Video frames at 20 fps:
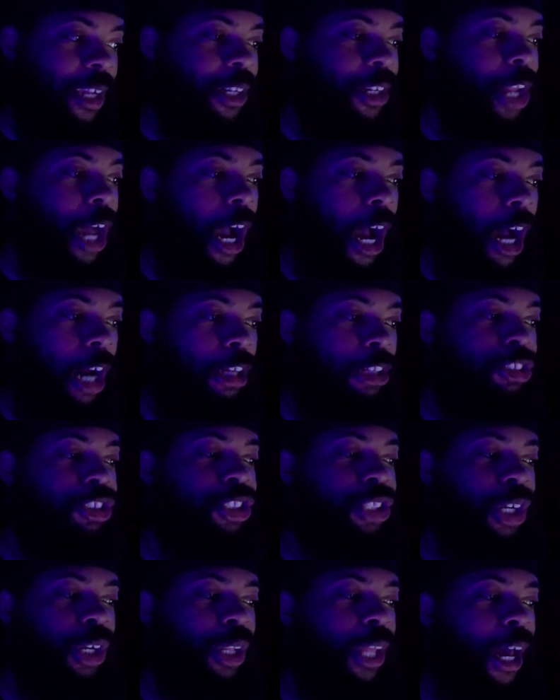Nah, you
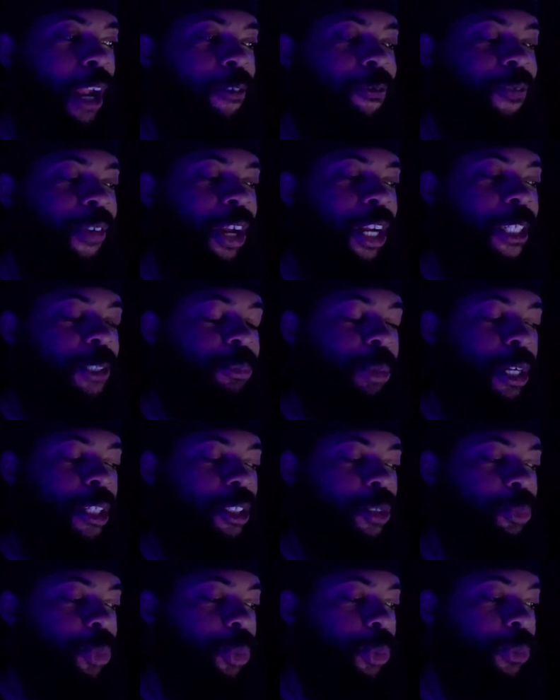should have let him finish,
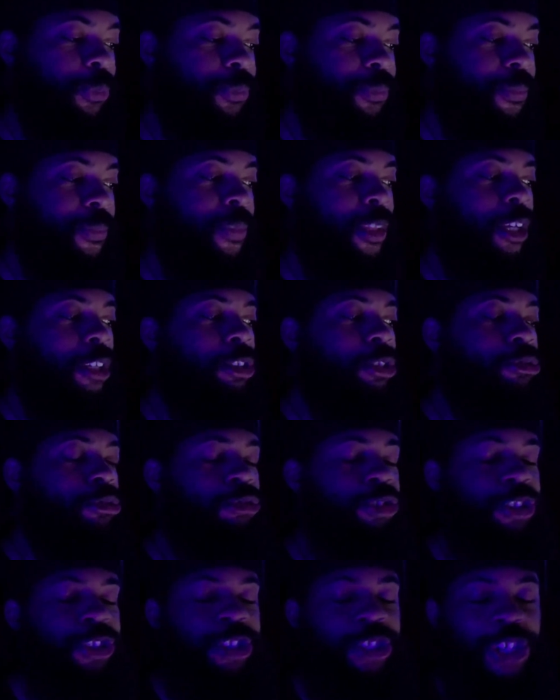Principal. You
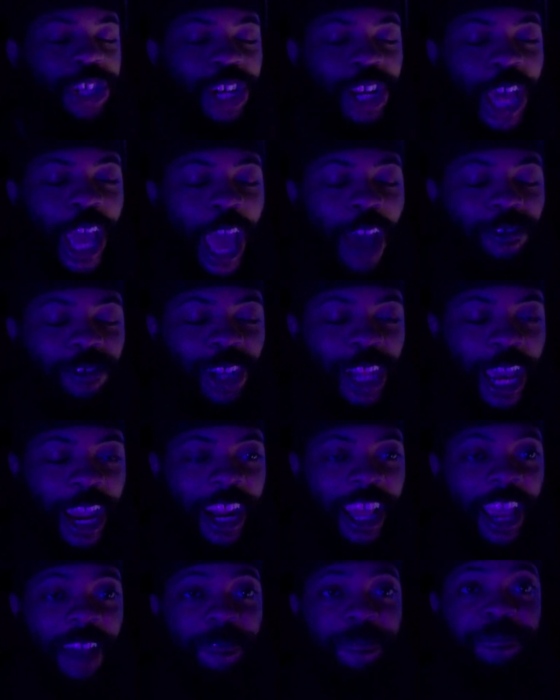should have let
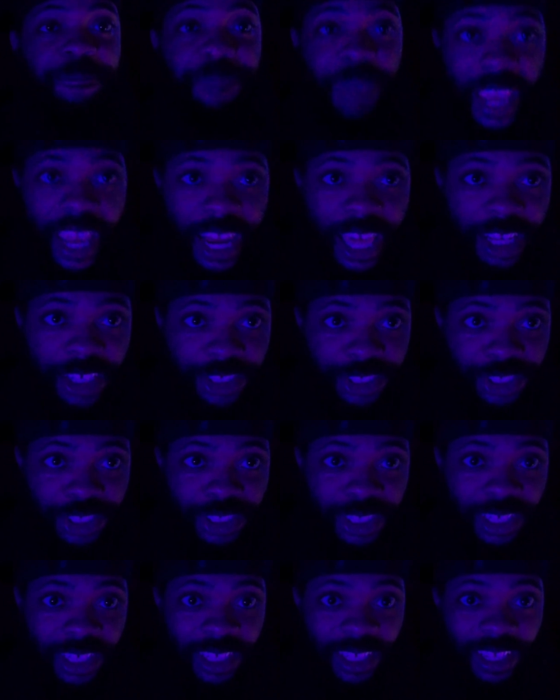him finish.
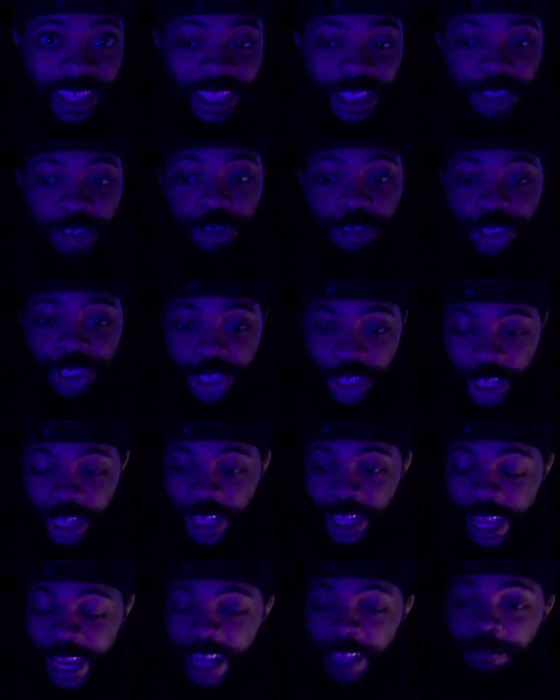You should have
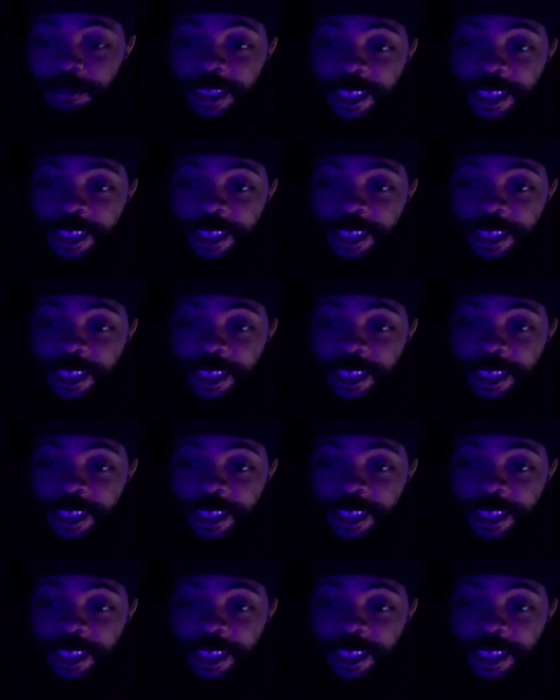let him